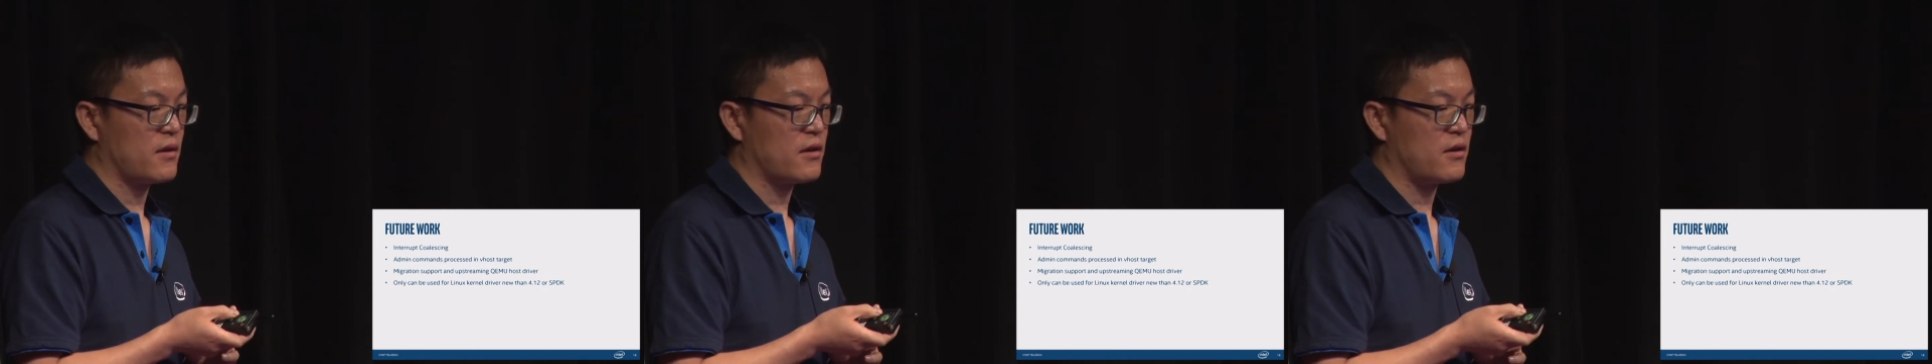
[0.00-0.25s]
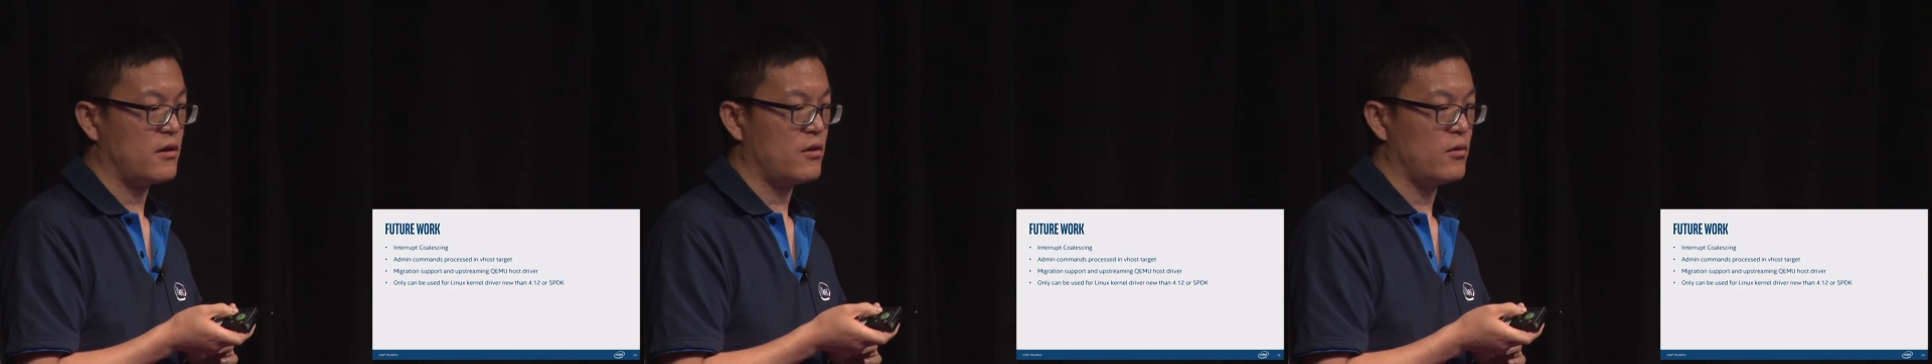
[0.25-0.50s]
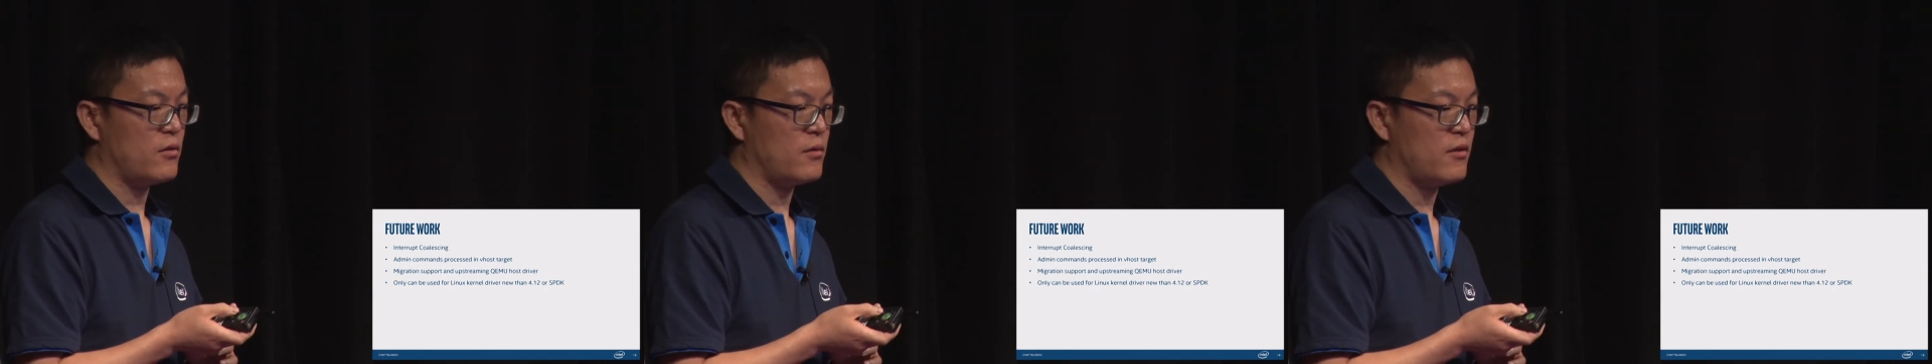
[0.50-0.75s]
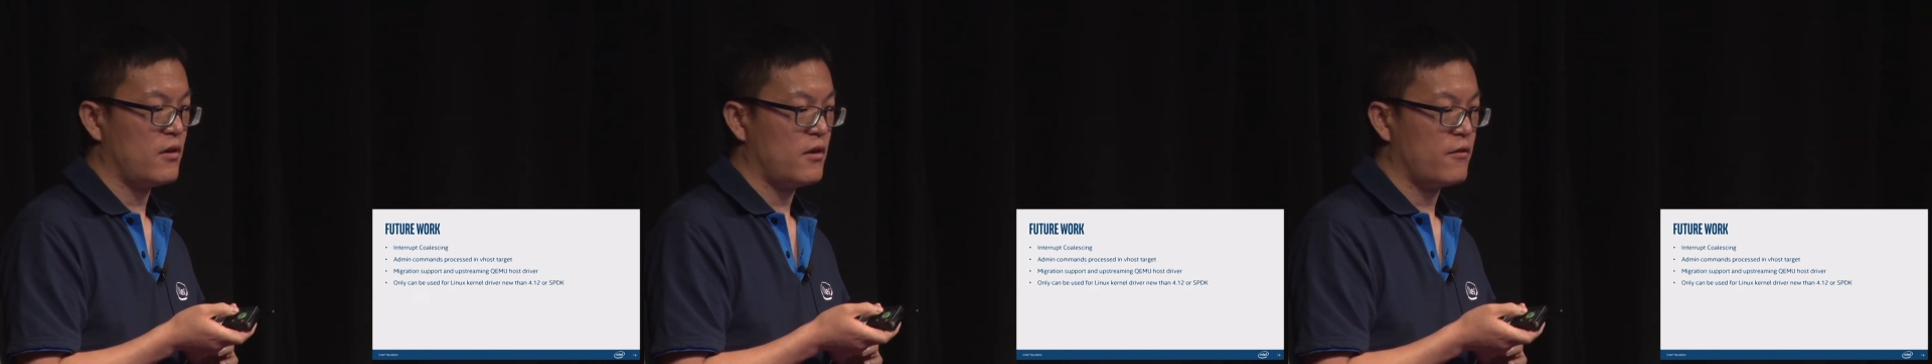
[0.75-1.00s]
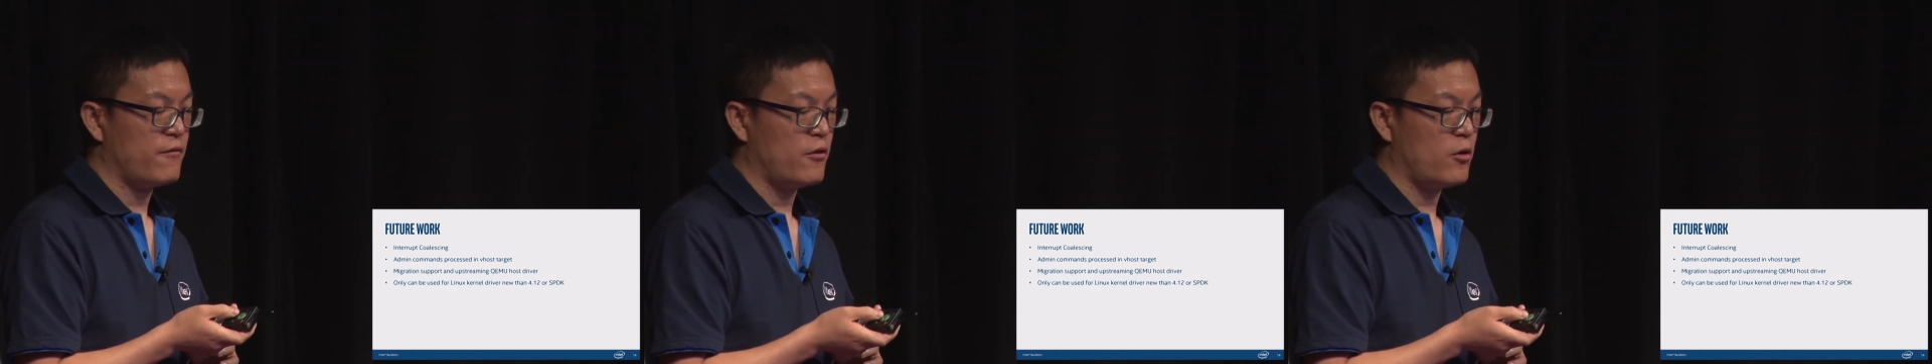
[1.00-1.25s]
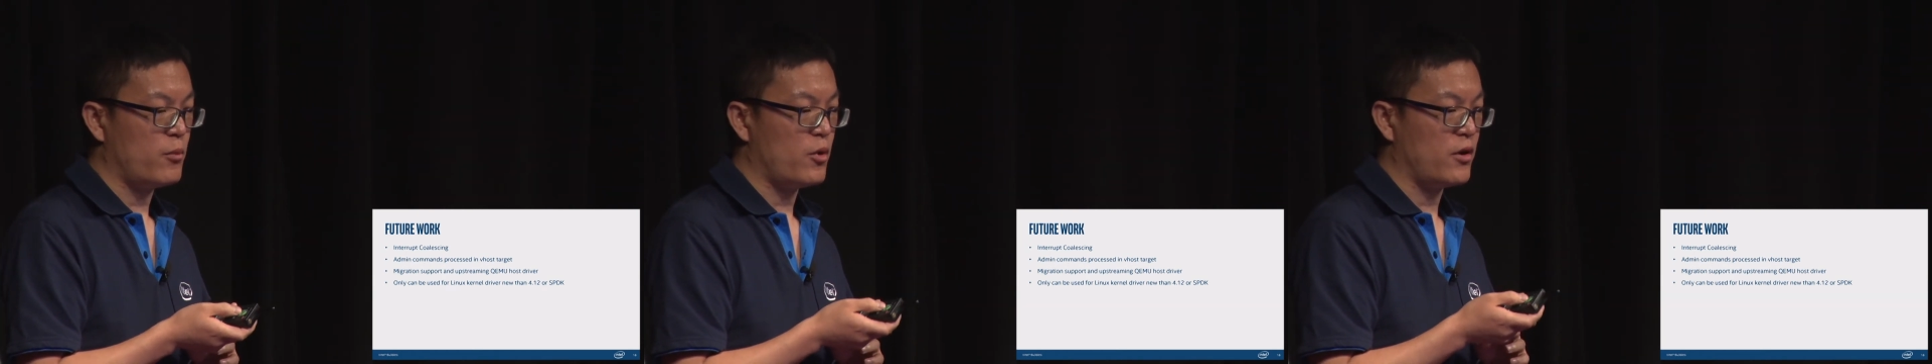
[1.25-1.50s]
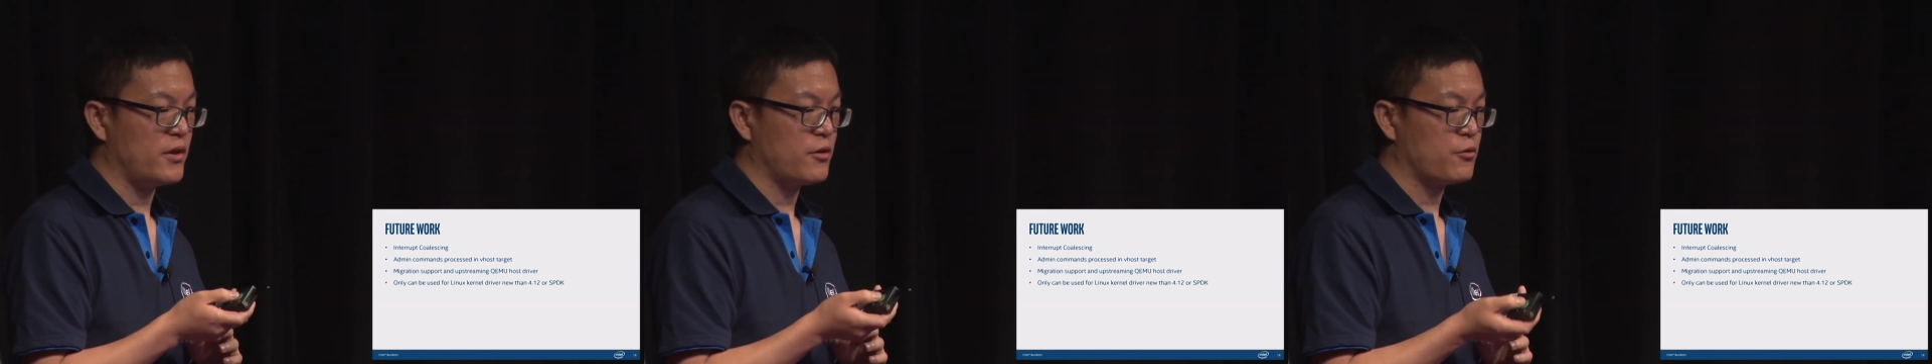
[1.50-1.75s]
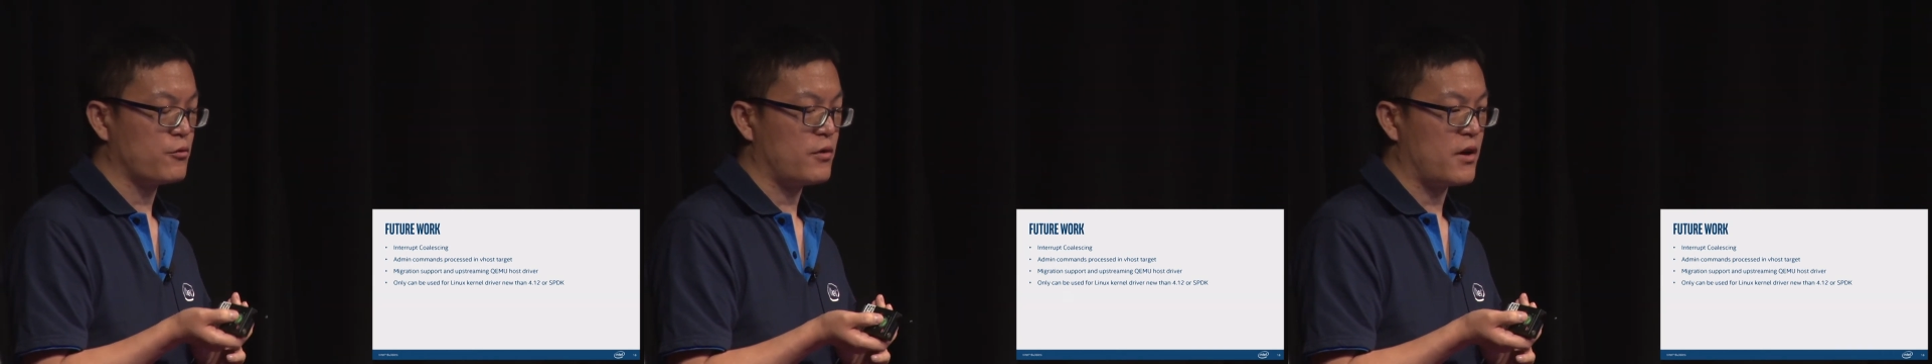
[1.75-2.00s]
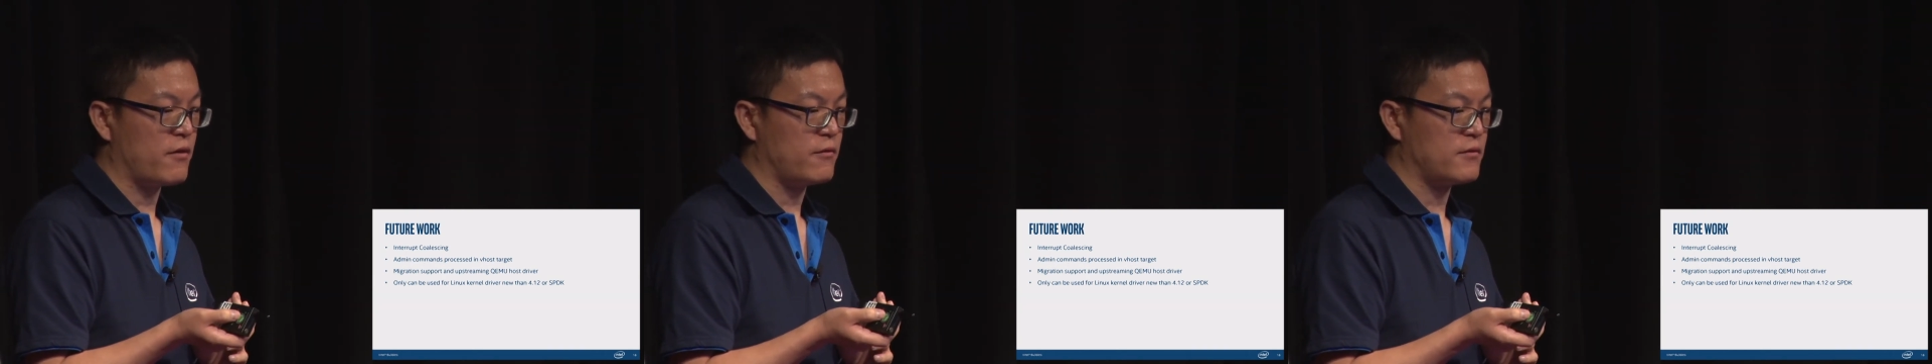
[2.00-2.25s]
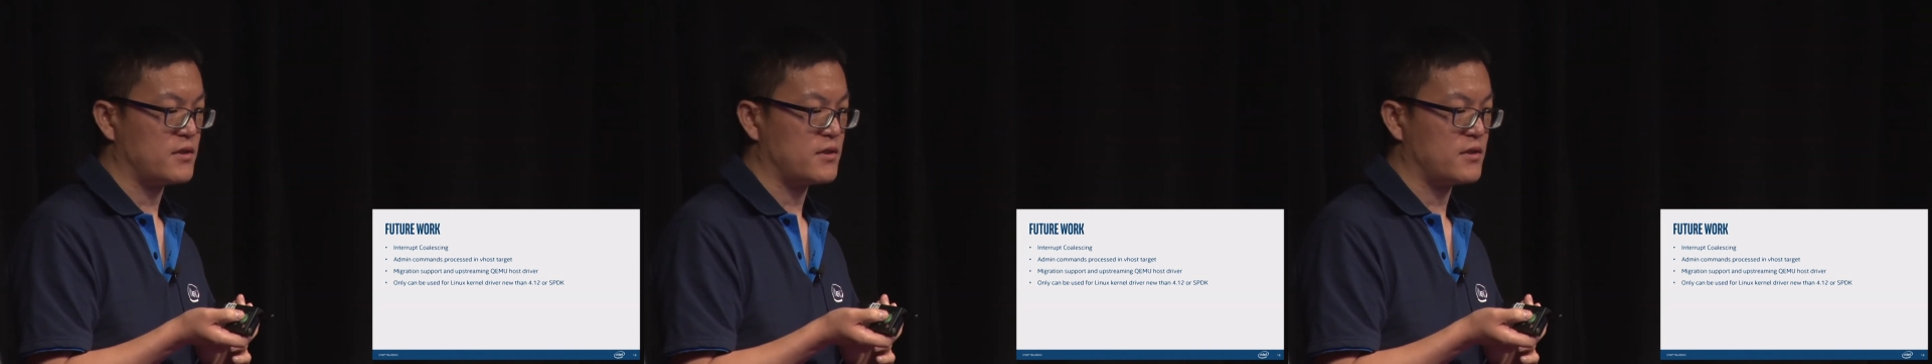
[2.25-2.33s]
kernel 4.12